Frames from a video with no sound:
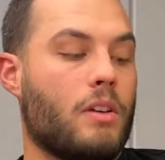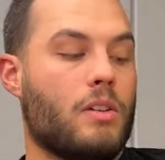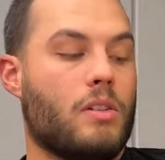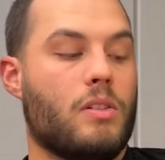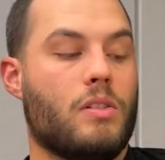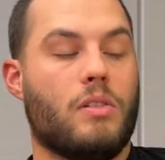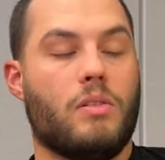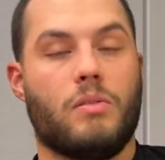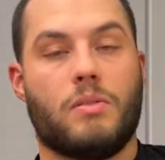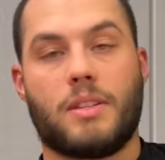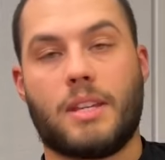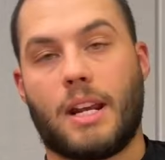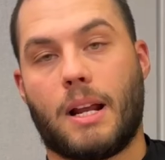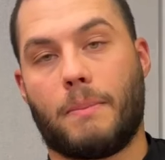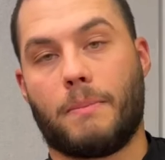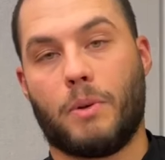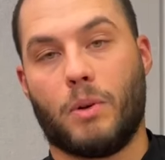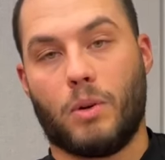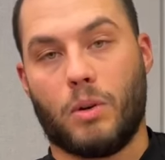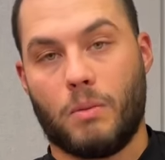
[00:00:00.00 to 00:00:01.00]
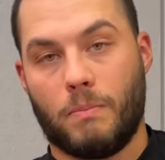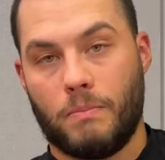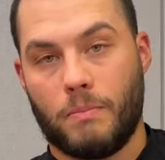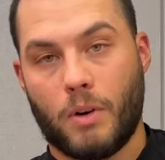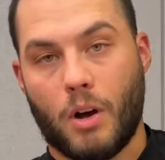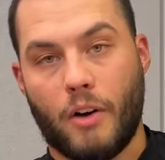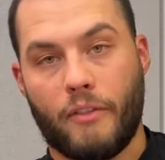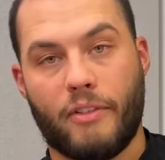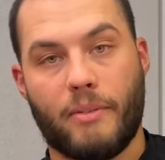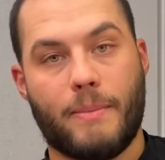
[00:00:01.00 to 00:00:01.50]
you set up your
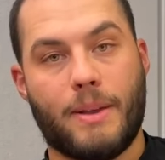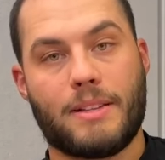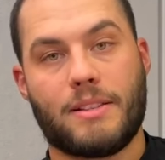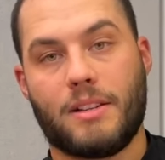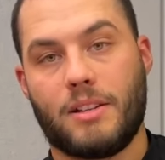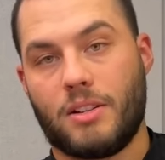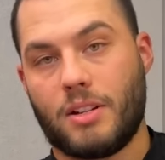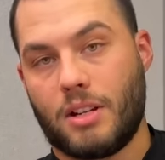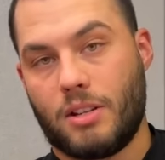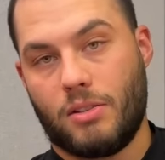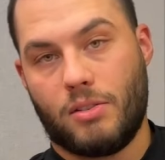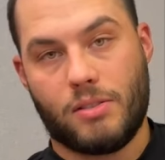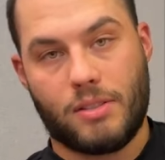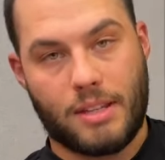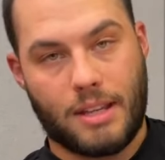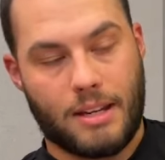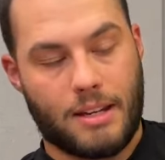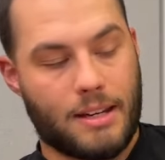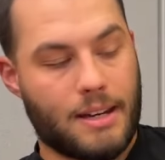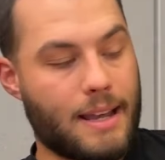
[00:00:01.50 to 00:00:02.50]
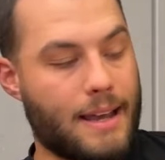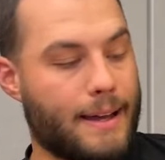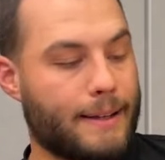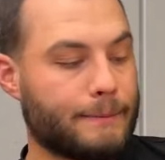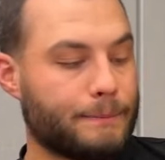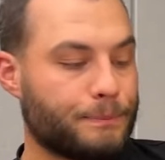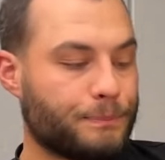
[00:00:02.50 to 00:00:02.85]
offer message and you send it out.